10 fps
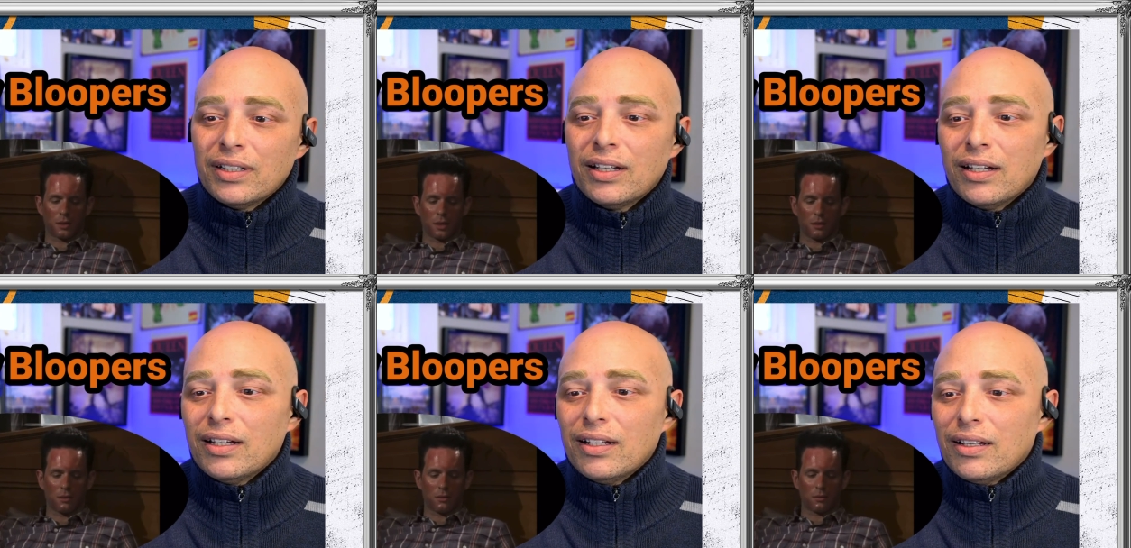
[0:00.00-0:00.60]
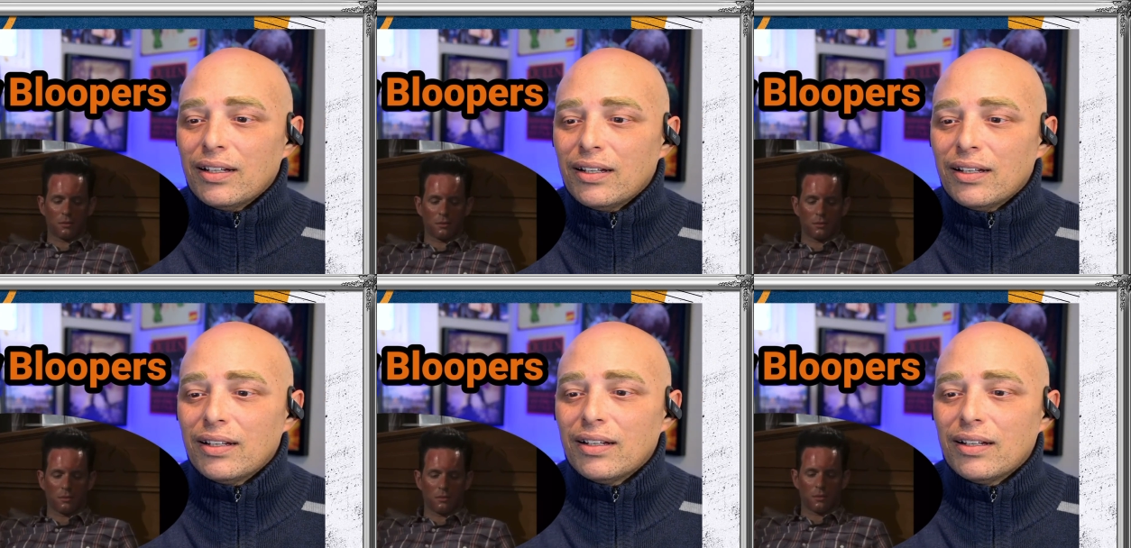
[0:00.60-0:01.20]
Speaker 1: that
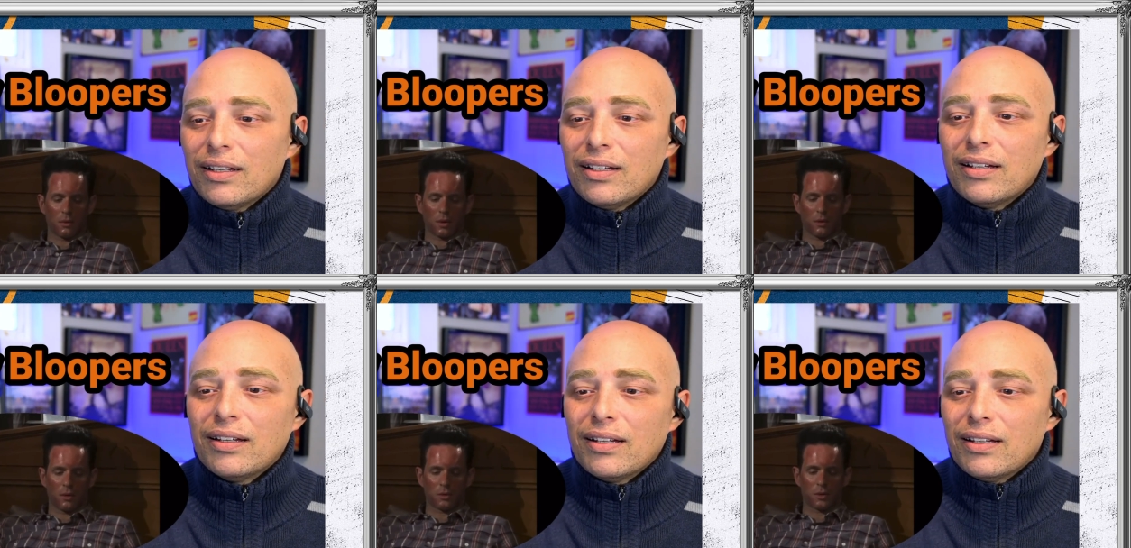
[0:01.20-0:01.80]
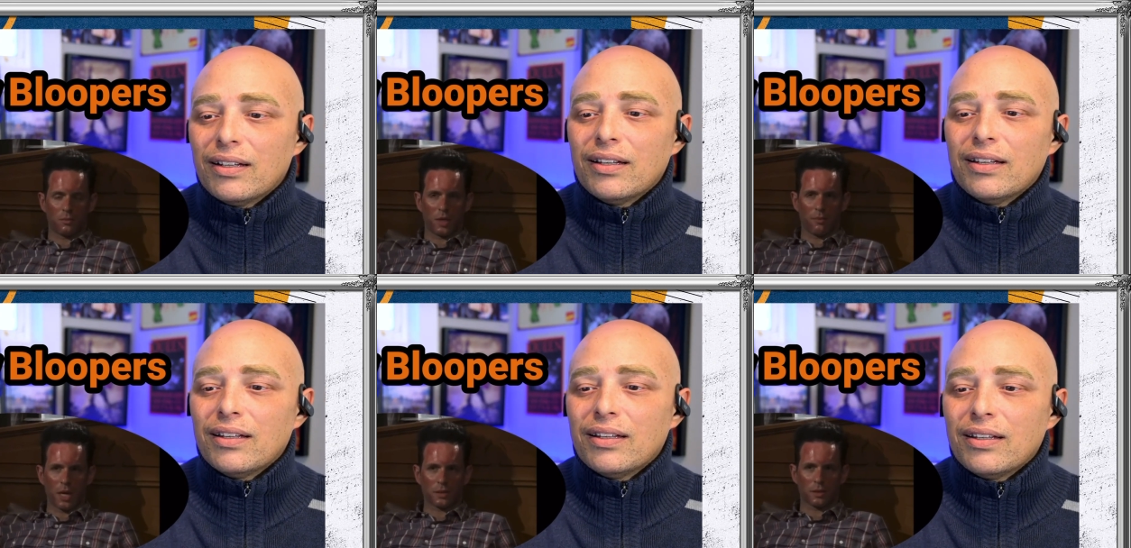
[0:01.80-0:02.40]
there should be a
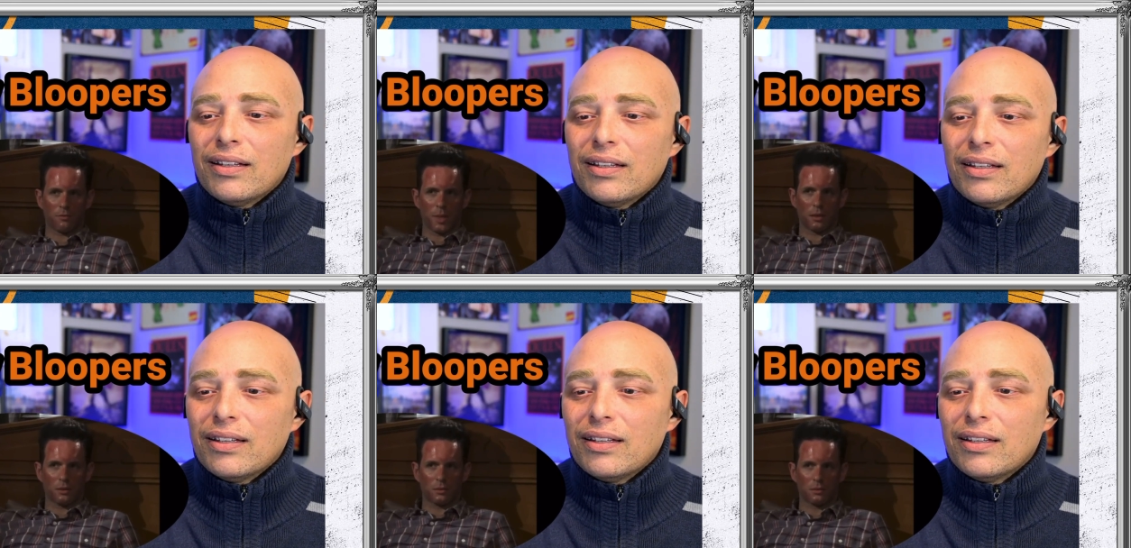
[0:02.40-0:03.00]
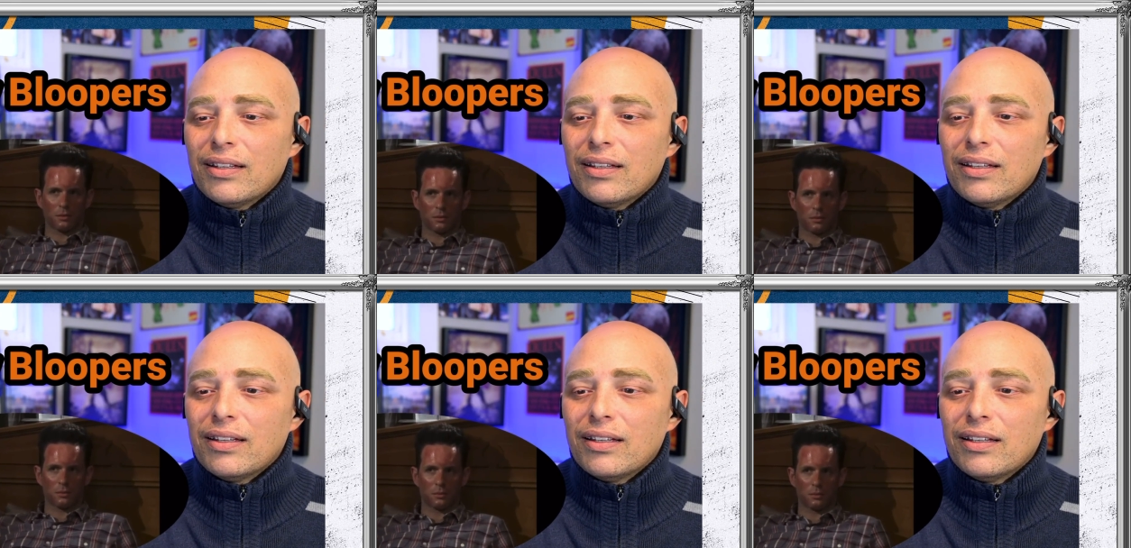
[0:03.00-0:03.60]
mask of me?
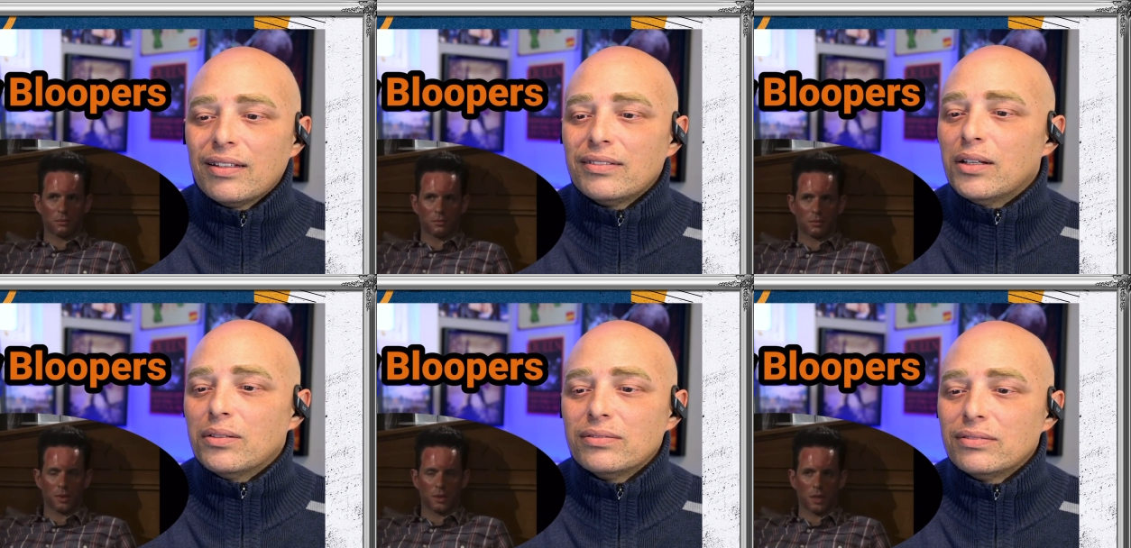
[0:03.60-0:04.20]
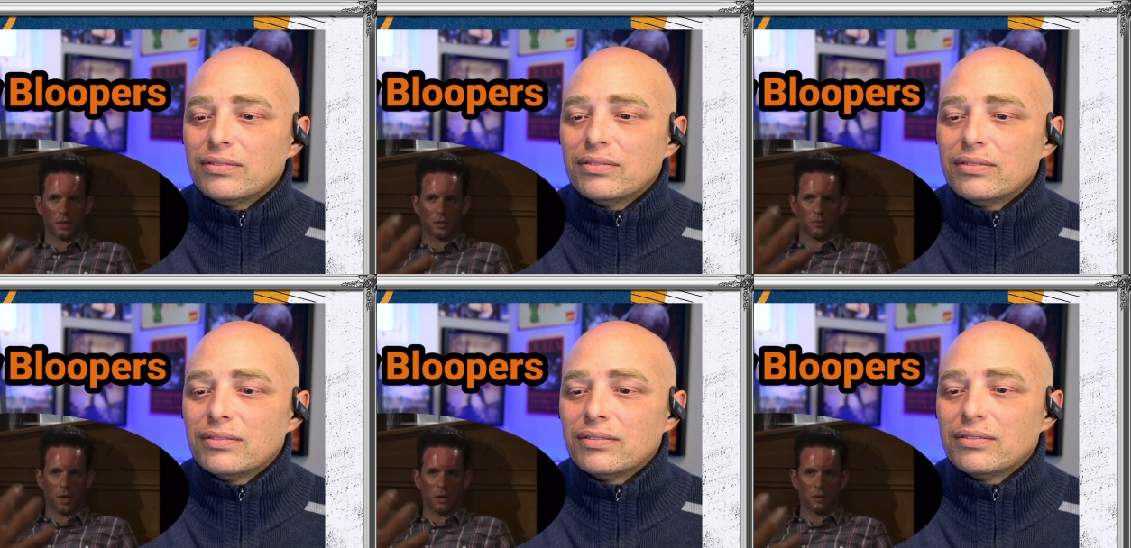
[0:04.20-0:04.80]
No. And then I should
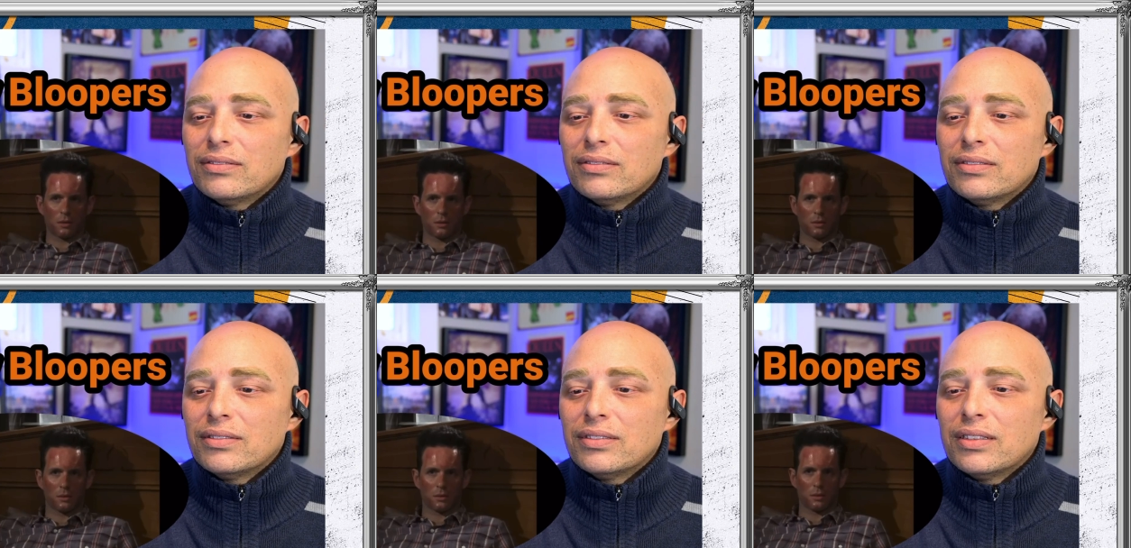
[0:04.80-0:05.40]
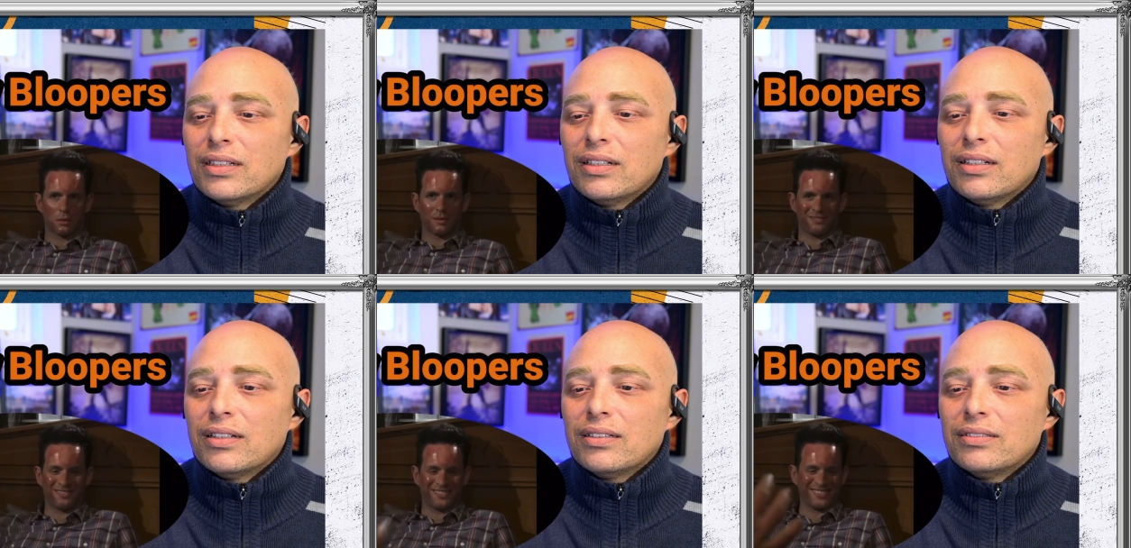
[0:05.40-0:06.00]
wear it?
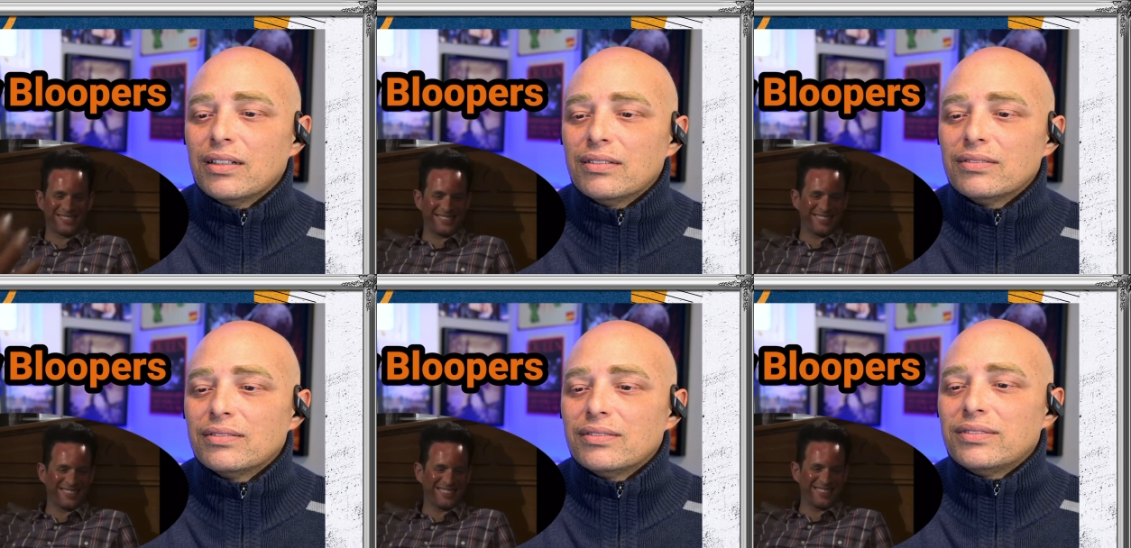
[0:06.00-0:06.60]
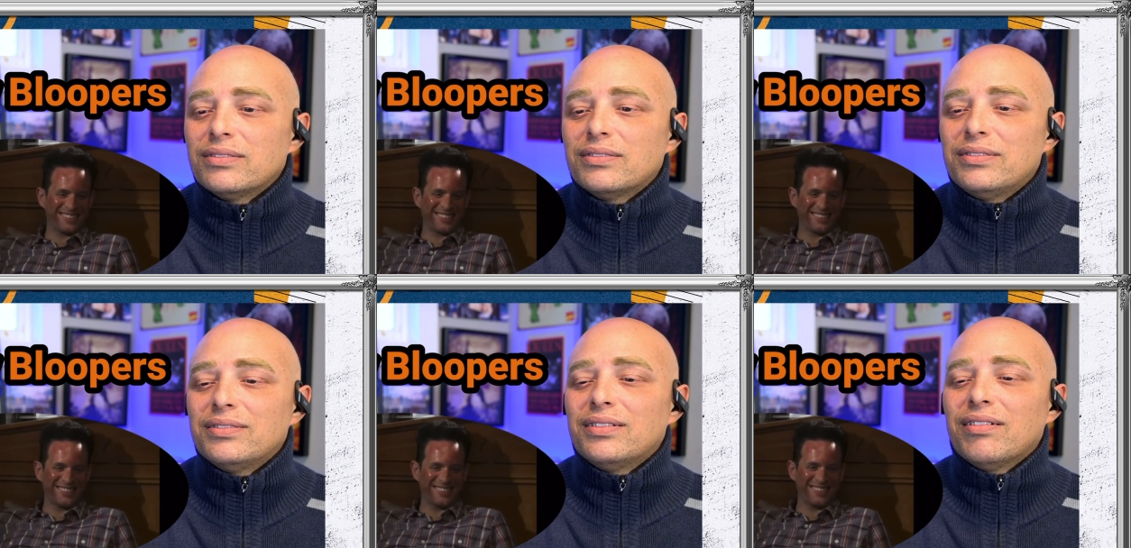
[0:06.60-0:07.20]
no.
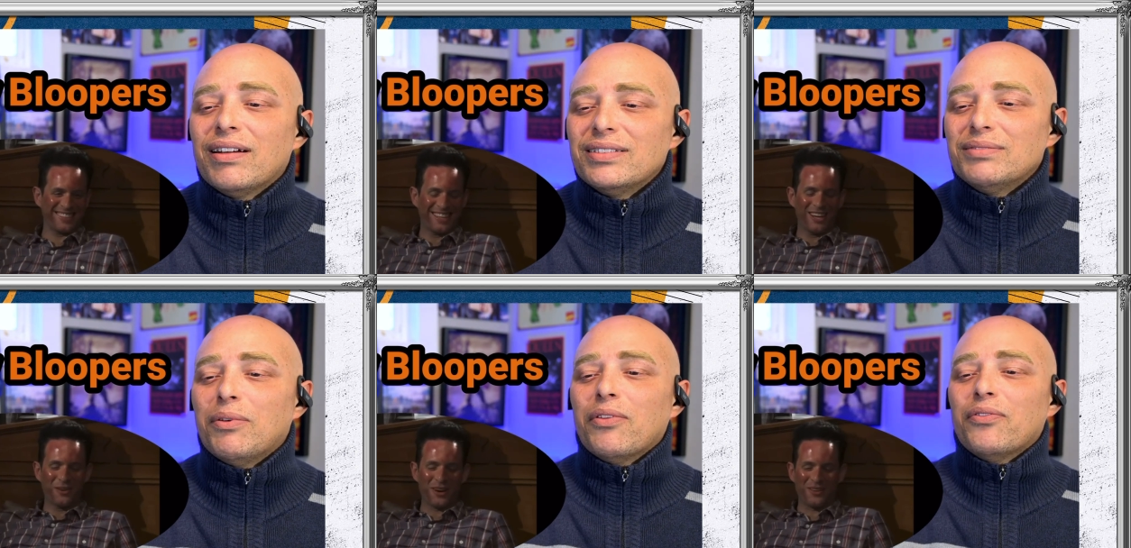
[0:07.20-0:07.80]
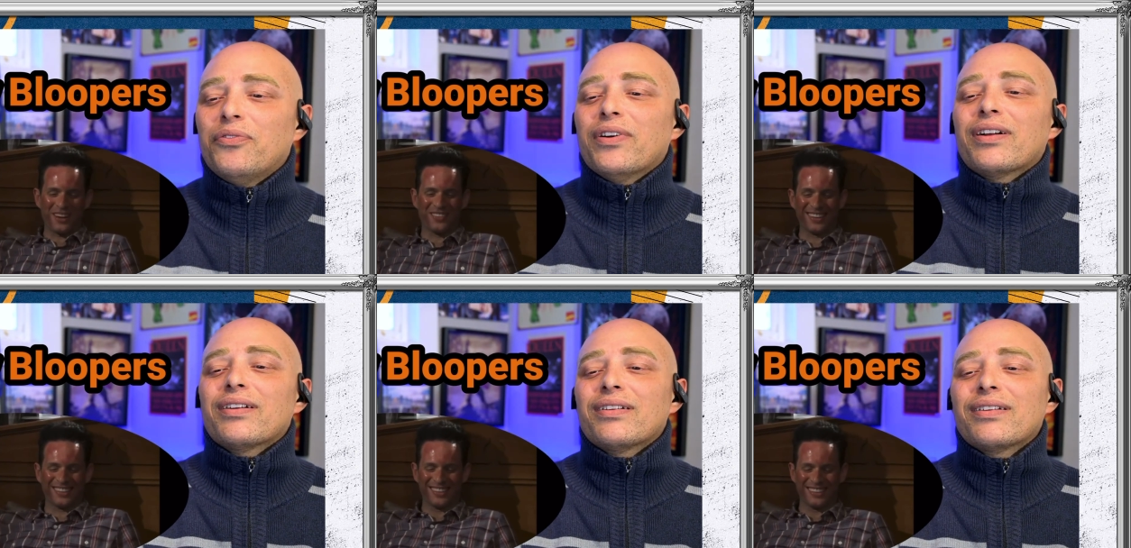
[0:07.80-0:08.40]
Speaker 2: That's crazy, motherfucker.